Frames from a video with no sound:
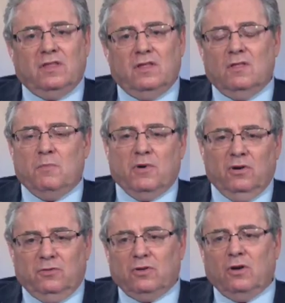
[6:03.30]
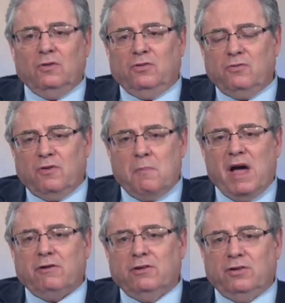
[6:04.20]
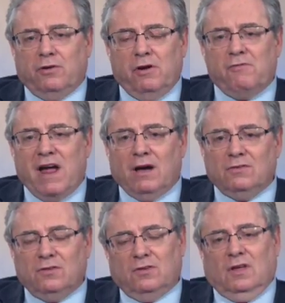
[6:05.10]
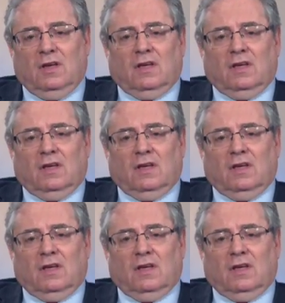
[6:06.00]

and then the birds would go through their migratory routes,